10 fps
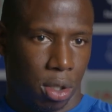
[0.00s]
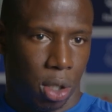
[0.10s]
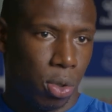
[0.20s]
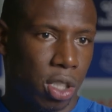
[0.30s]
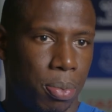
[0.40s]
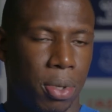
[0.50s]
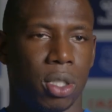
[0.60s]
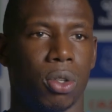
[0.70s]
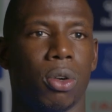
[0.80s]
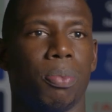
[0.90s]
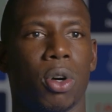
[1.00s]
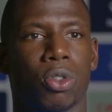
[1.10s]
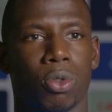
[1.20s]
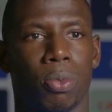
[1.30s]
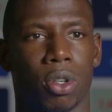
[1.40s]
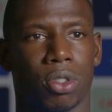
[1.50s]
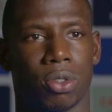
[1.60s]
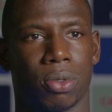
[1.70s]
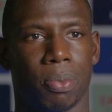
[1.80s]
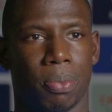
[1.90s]
He wants to play in a
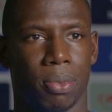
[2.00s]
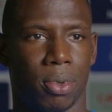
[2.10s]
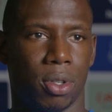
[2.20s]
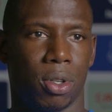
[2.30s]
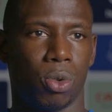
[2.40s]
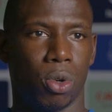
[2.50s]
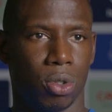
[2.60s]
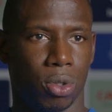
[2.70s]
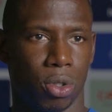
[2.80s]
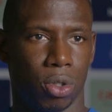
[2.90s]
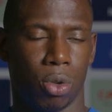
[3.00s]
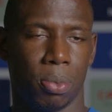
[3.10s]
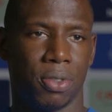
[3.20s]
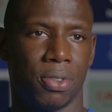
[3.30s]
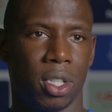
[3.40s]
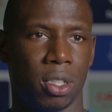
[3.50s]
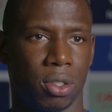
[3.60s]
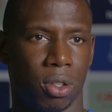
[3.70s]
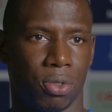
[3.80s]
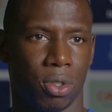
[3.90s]
box-to-box uh, role, you know, in the midfield.
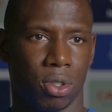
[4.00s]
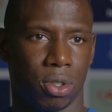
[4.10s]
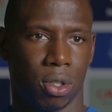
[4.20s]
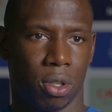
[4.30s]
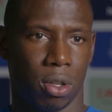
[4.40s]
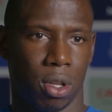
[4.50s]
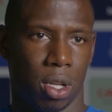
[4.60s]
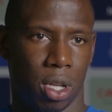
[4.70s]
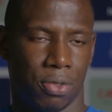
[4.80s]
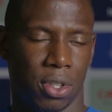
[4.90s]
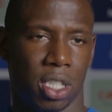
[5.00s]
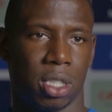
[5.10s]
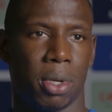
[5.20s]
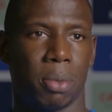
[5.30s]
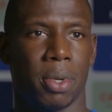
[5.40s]
So of course, uh, I think is my